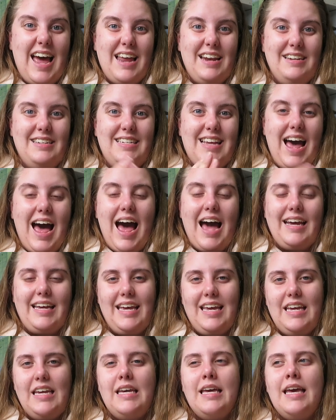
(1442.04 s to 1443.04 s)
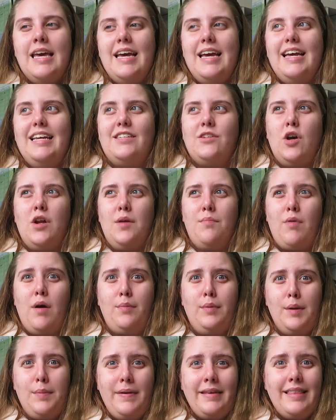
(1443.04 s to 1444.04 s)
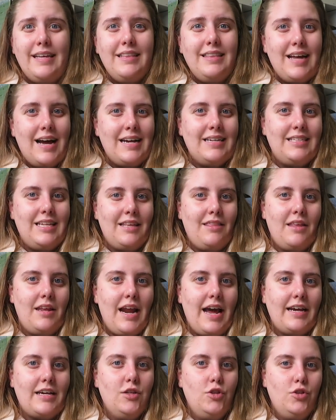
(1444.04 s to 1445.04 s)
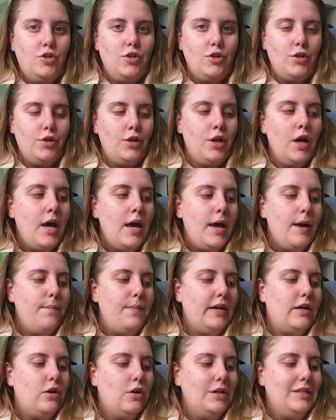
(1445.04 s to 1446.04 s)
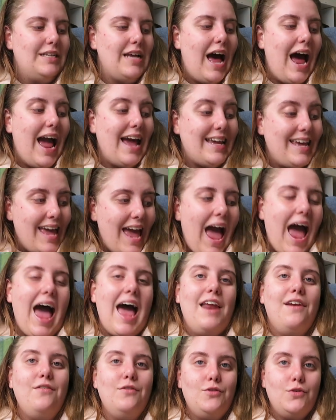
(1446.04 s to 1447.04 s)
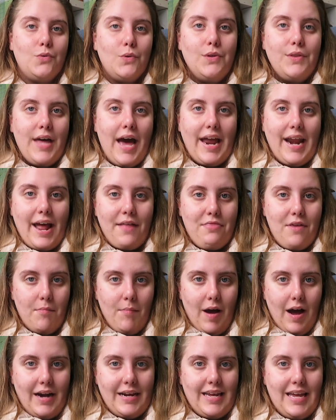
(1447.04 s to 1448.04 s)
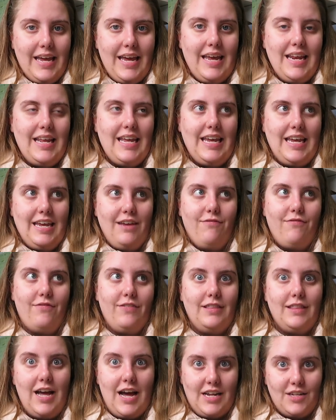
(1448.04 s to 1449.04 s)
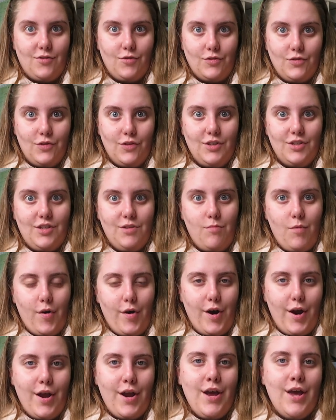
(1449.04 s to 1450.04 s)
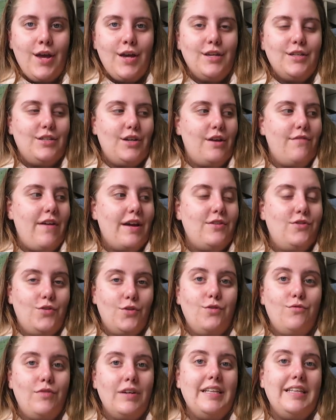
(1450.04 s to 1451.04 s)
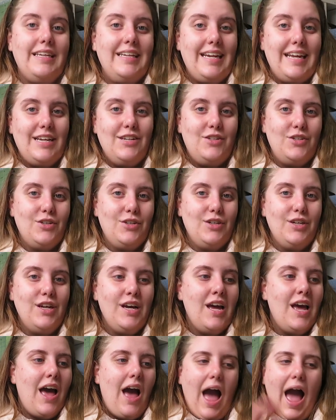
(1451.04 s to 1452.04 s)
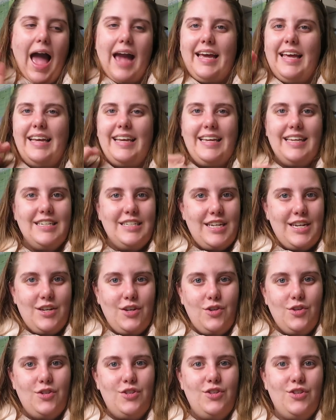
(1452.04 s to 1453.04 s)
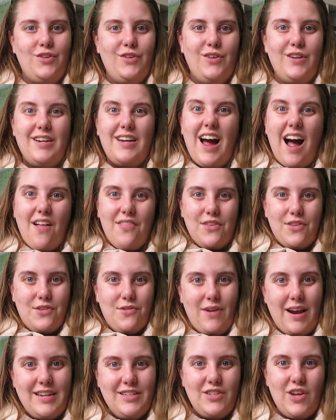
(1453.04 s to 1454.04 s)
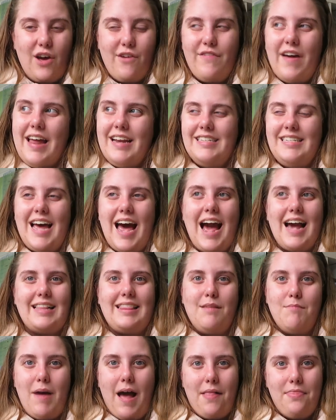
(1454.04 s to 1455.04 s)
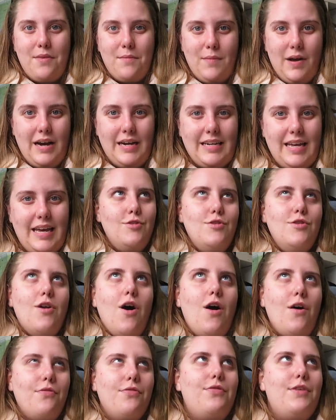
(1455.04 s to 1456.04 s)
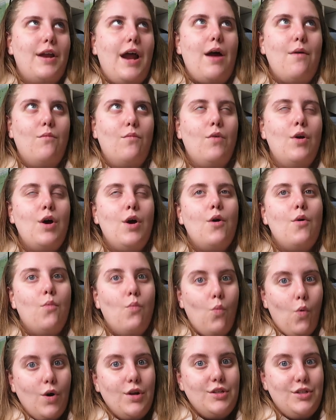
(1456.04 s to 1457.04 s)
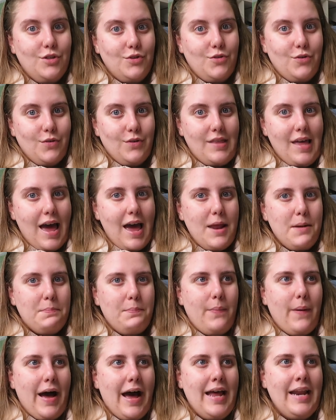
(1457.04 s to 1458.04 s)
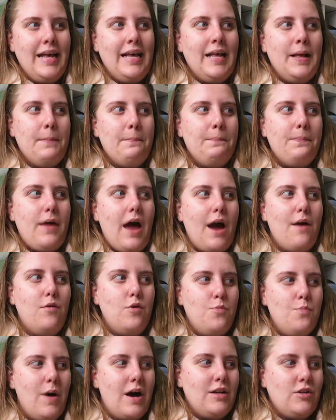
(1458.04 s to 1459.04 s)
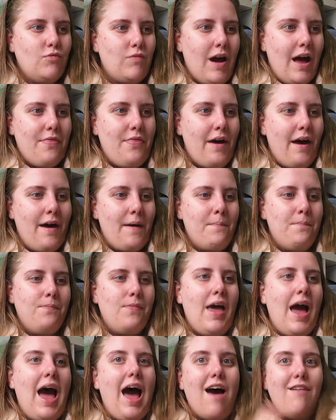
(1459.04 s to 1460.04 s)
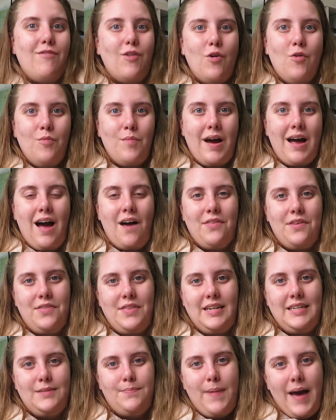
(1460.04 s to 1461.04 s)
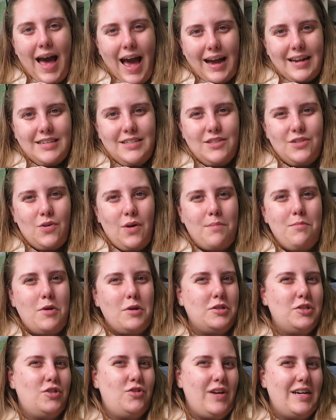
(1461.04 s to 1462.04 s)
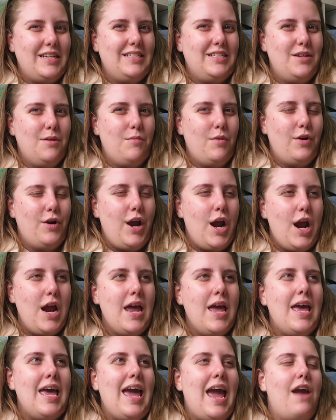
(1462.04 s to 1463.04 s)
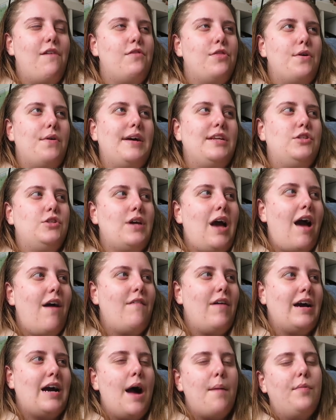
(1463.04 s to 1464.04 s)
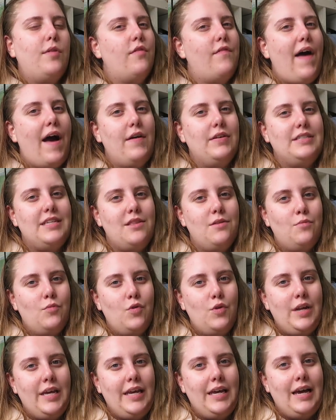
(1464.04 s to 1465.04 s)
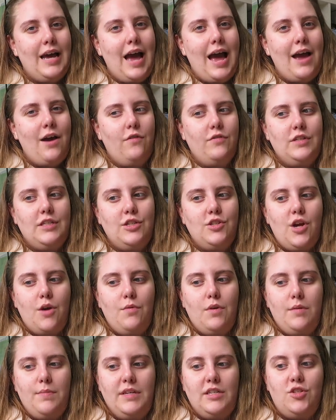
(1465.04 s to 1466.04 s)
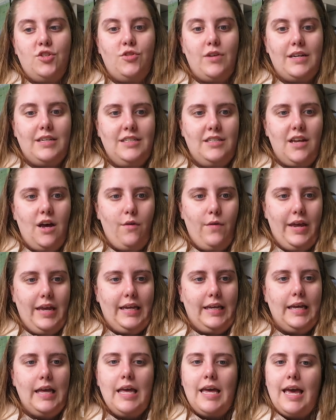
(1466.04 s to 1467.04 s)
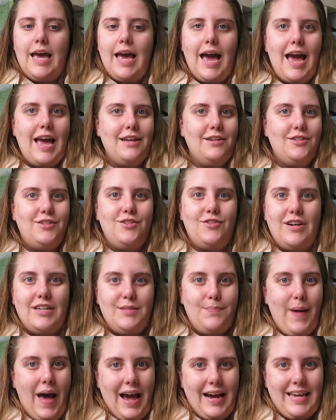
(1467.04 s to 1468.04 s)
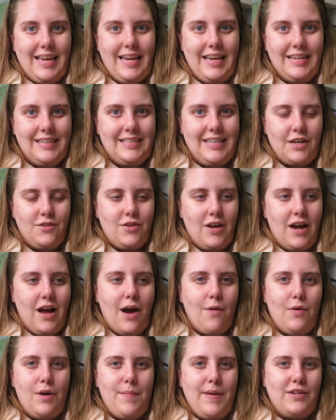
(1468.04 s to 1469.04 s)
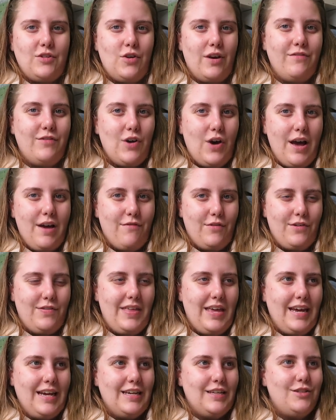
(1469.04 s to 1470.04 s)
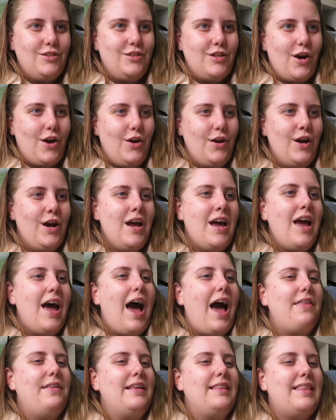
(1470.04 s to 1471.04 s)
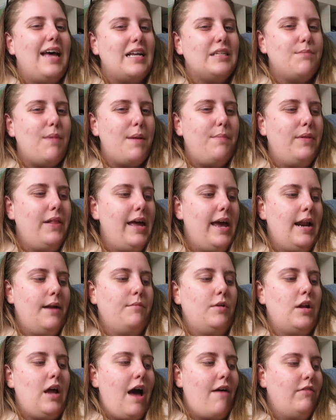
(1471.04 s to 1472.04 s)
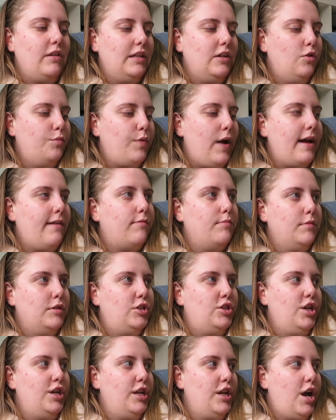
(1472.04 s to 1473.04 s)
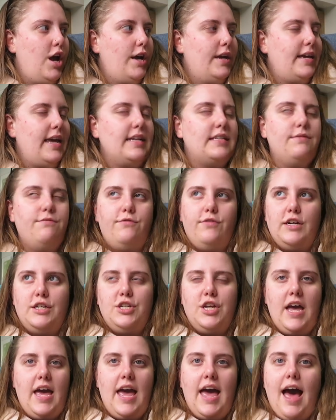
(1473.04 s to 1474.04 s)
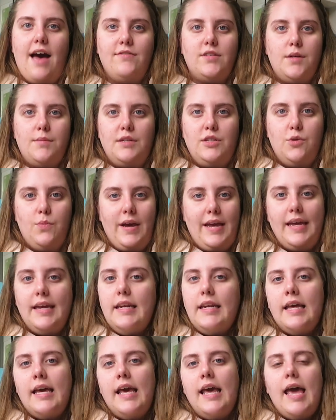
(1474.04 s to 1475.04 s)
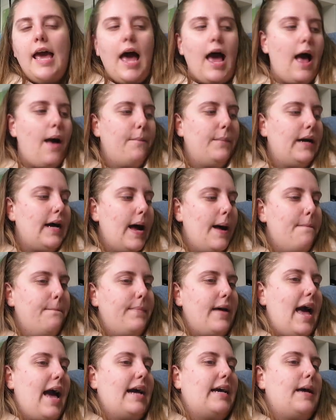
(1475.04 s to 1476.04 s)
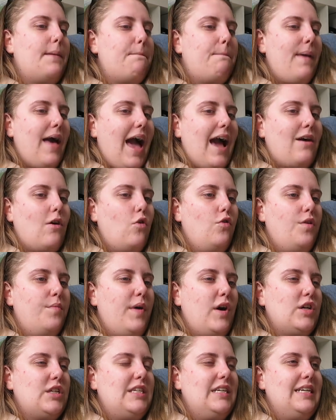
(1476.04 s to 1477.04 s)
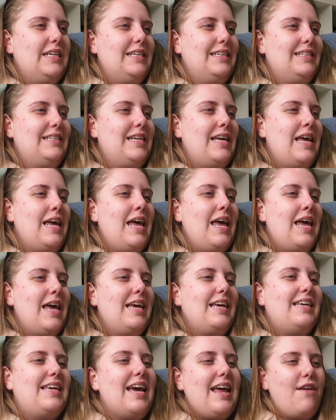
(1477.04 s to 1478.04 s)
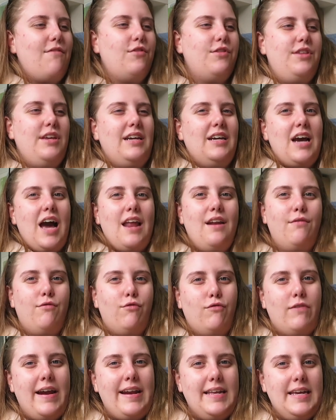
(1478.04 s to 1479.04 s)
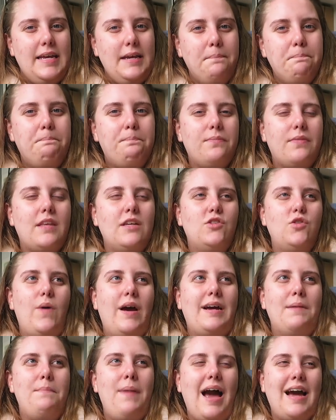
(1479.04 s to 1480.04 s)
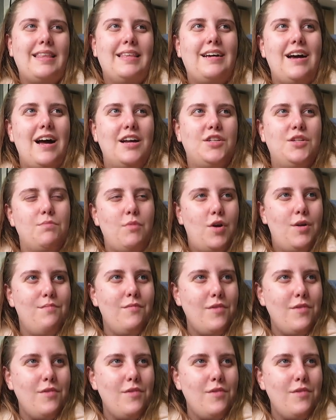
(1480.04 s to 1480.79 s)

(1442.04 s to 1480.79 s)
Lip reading: and tagging is going to probably be the last thing that I can do, because I can do that at the market if last resort tomorrow. So if I do really need to, I can continue to cut the threads off and tag them at the market. Not that I want to do that, but I would much rather have all my other things packed so I'm not stressed tomorrow. Even though I do have a couple of hours in the morning, I obviously don't want to be stress sewing and stress packing, etc. I want to make sure I've got everything. So I think that's my plan. I'm going to have a little break from the studio, get some fresh air, have something to eat, come back, pack all the boxes, get everything kind of ready so I can pack the car tomorrow